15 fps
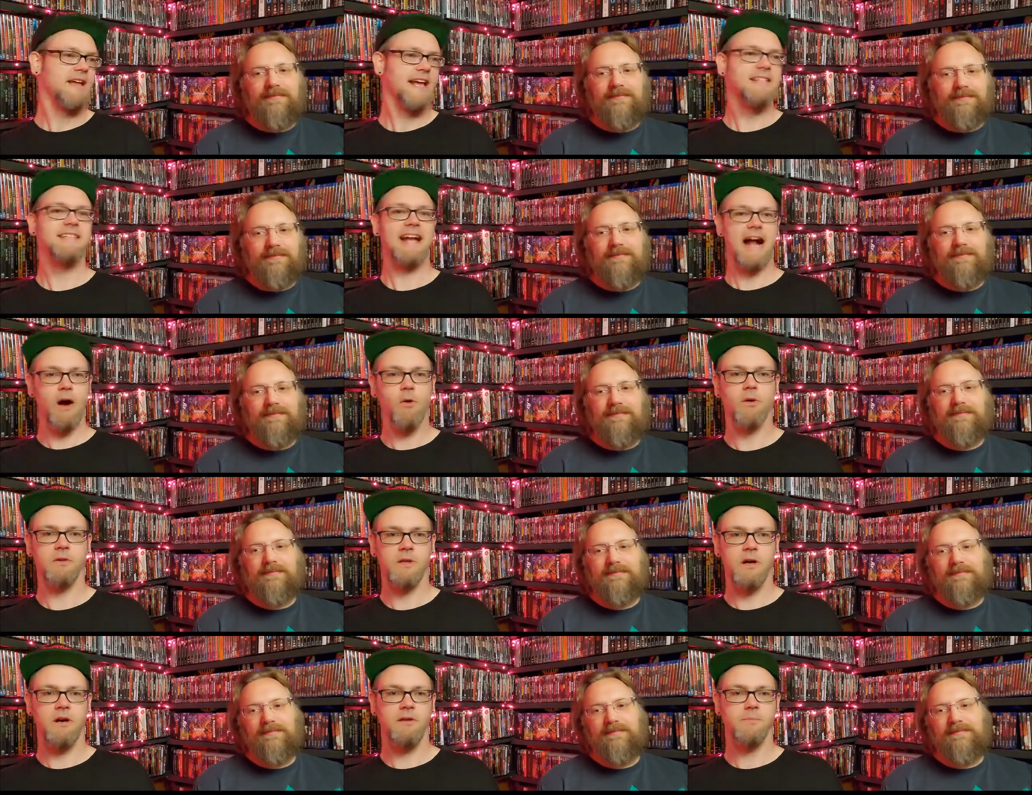Speaker 1: It's an hour
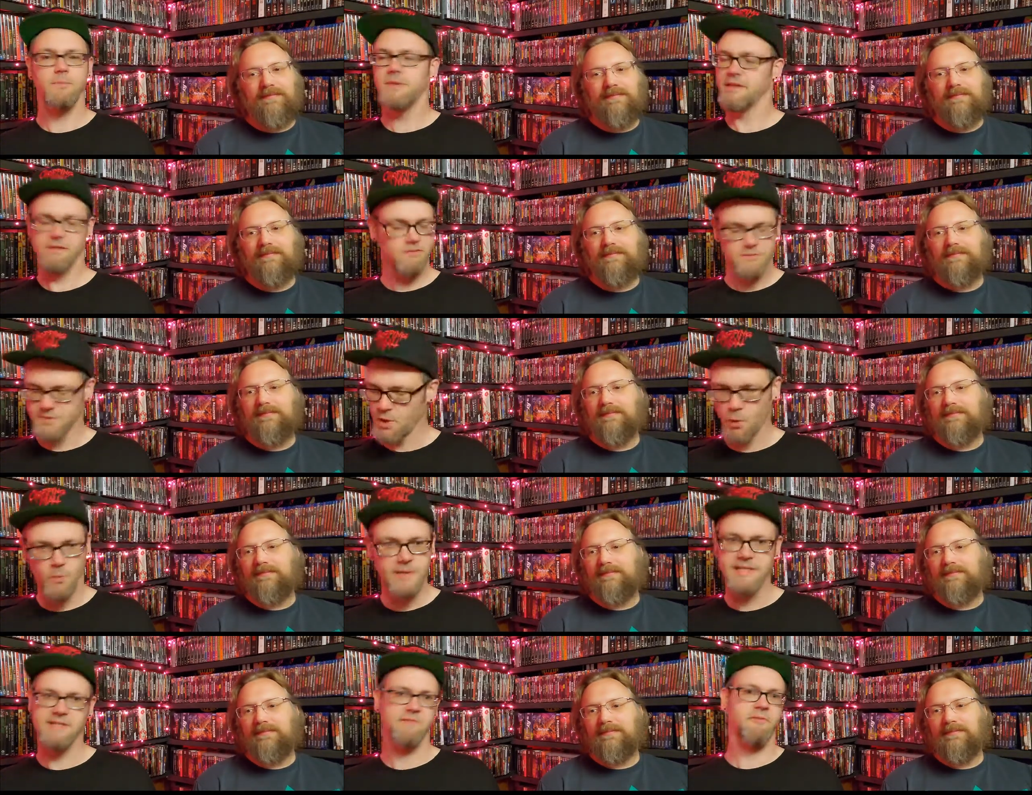long. There's no
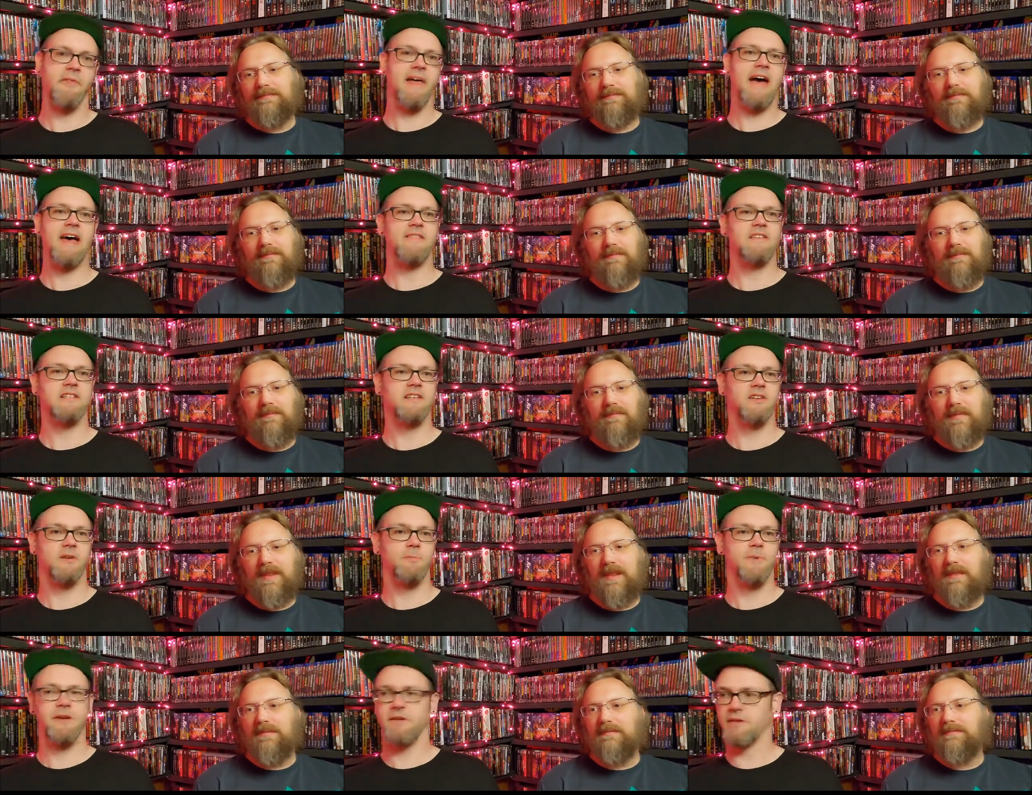reason for that. This could
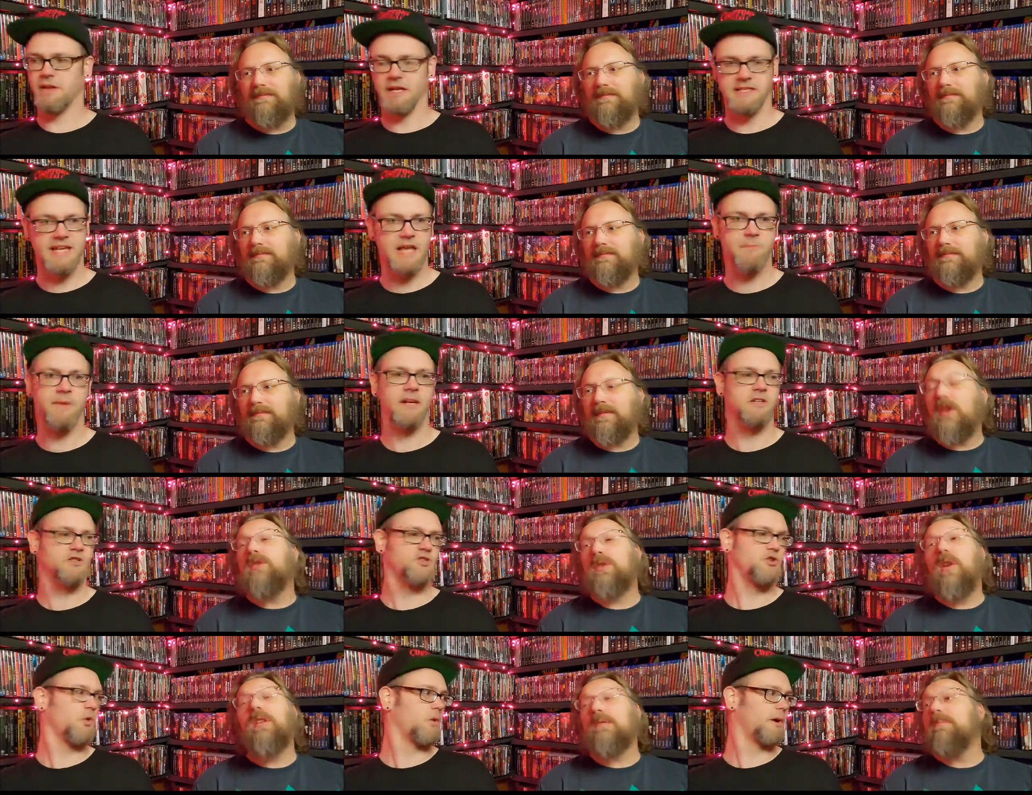have been a, a ten minute. This
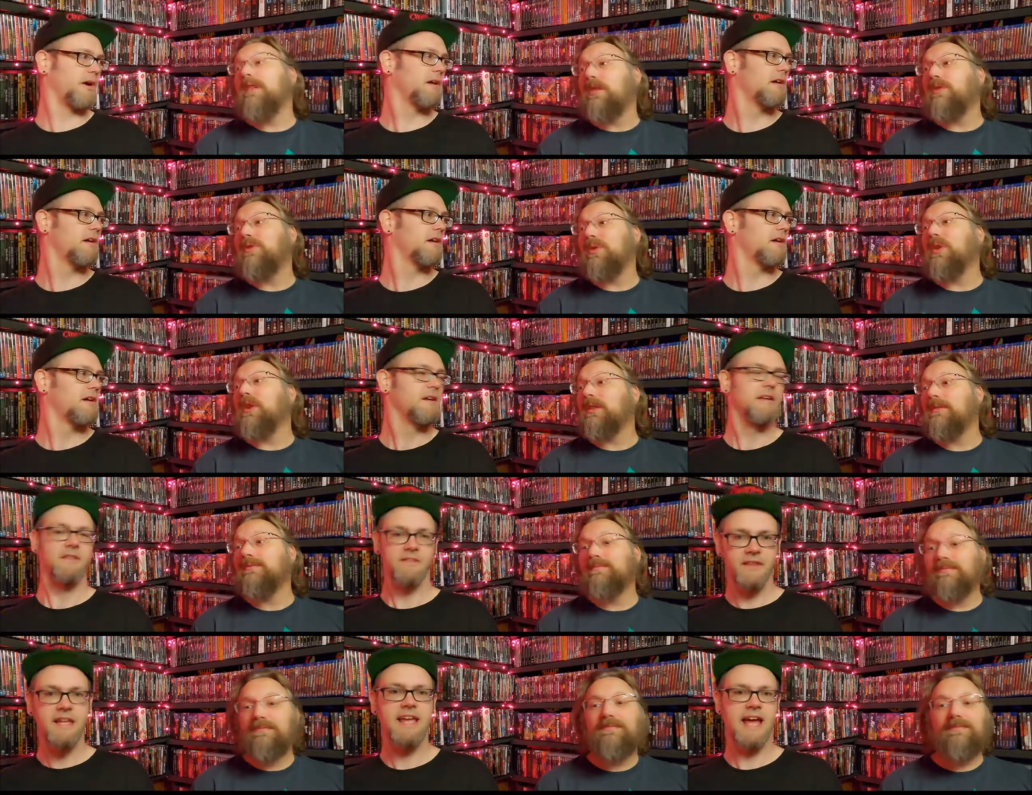short. could have been a short.
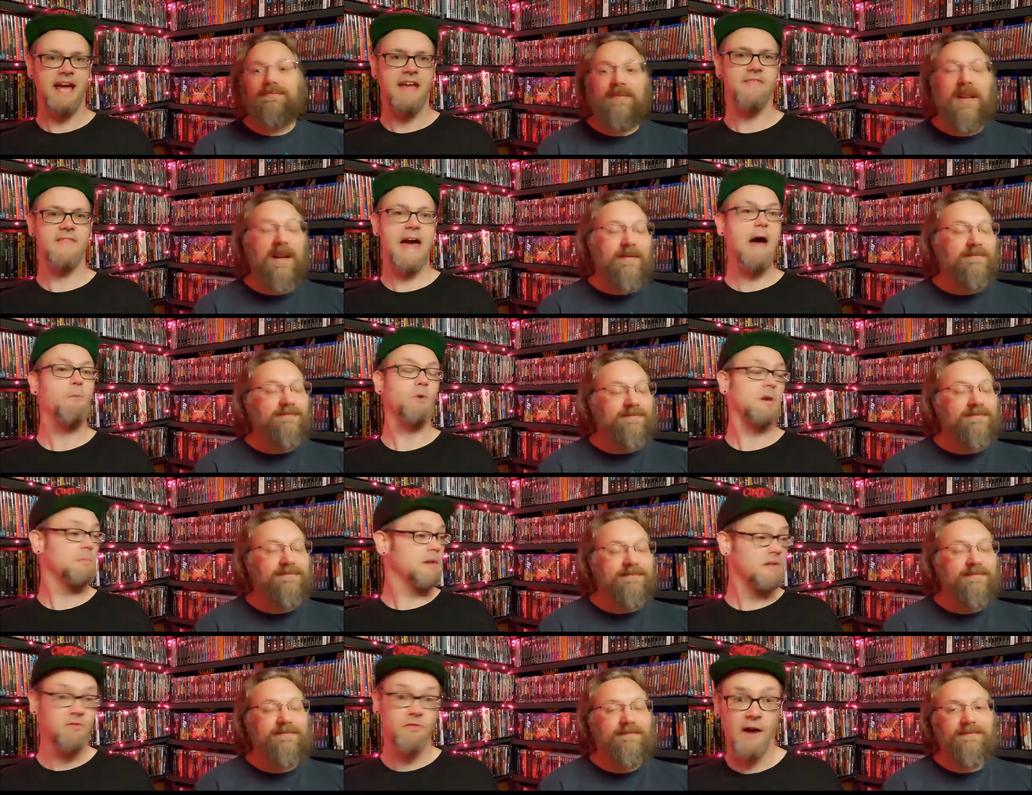Yeah, and yeah. that would have
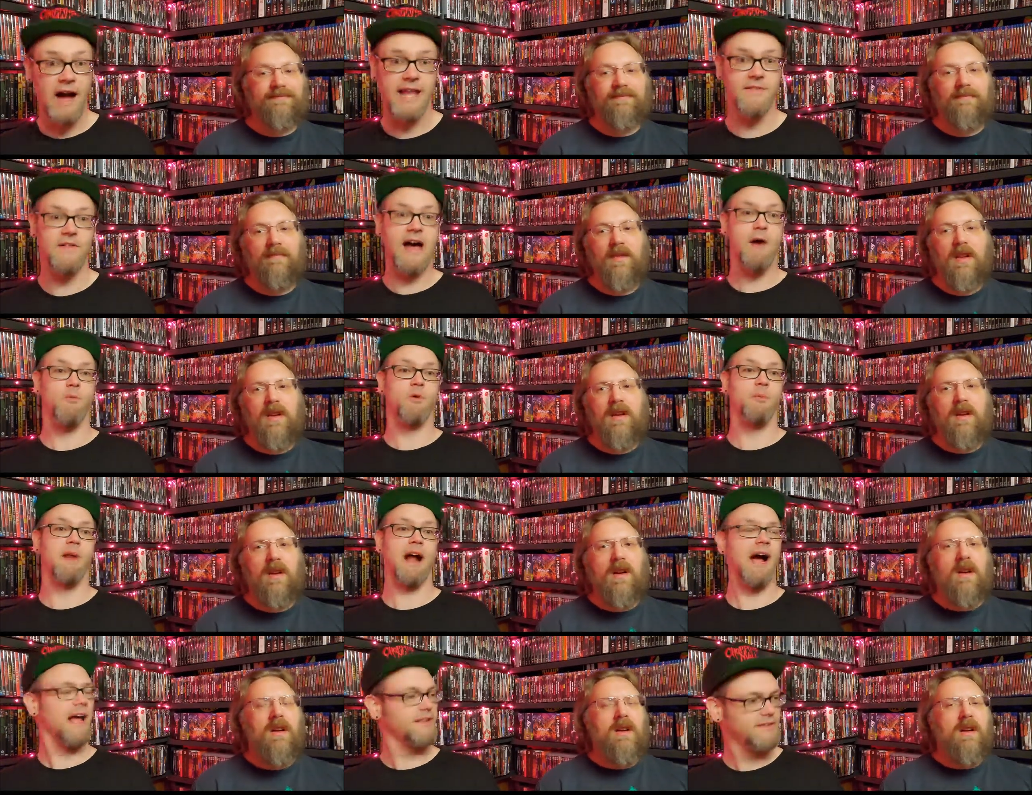been fine. That would have been
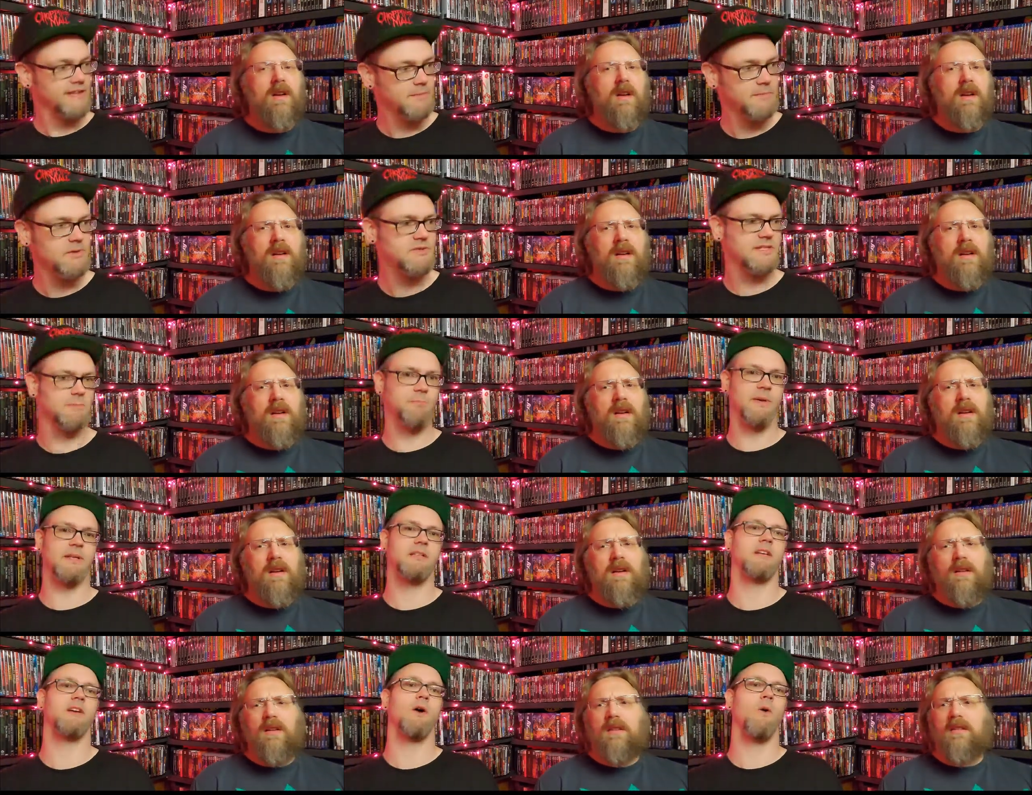highly amusing.
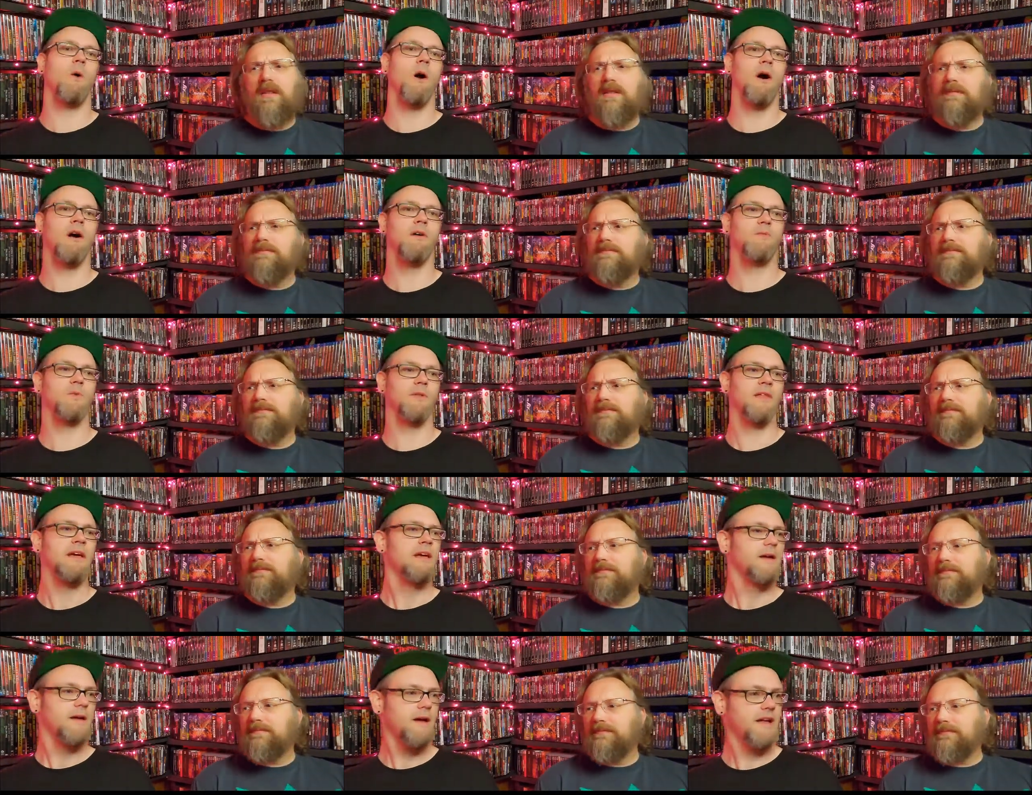But to go on with,
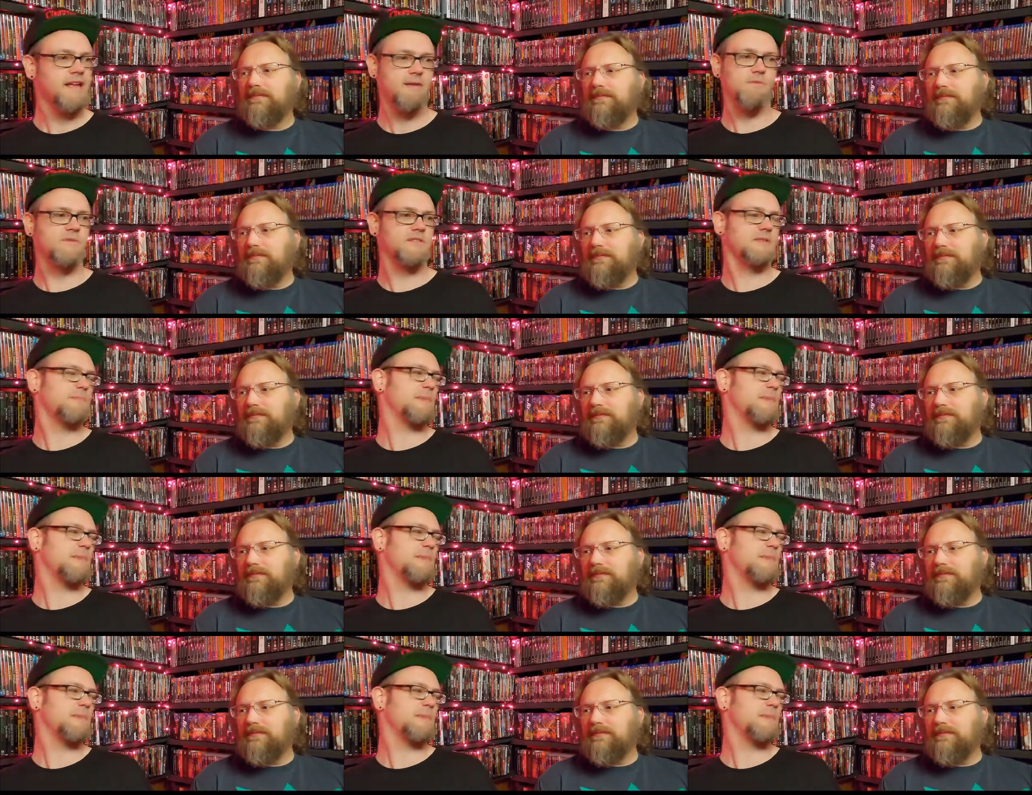it was